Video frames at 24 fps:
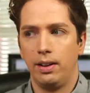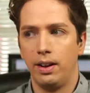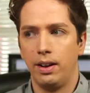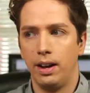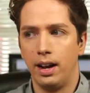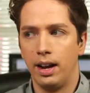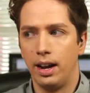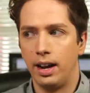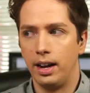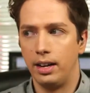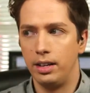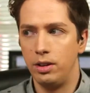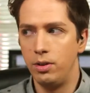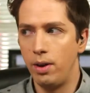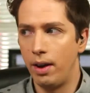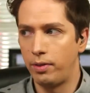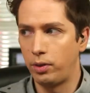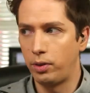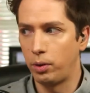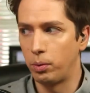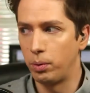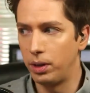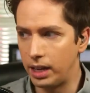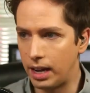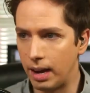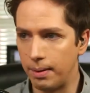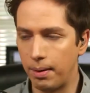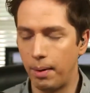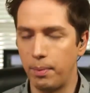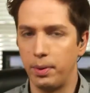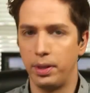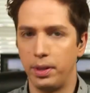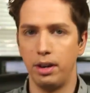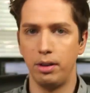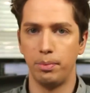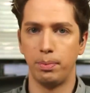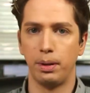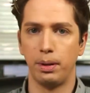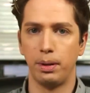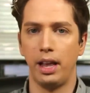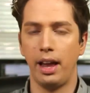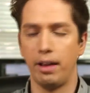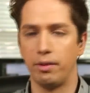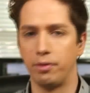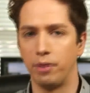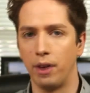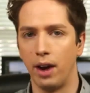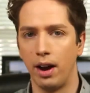uh, you have to really come up with a new
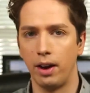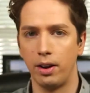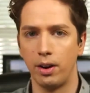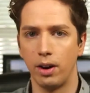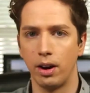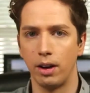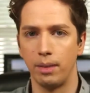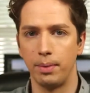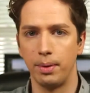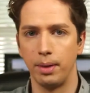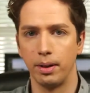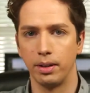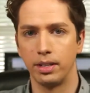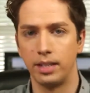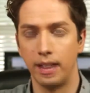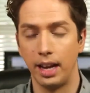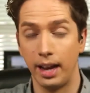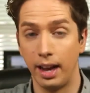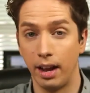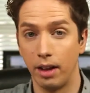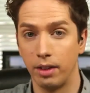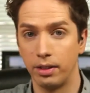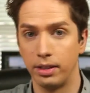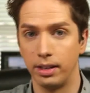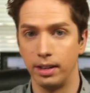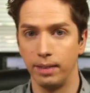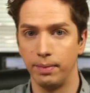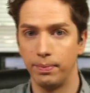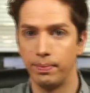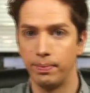plan for how you're going to be able to stay healthy.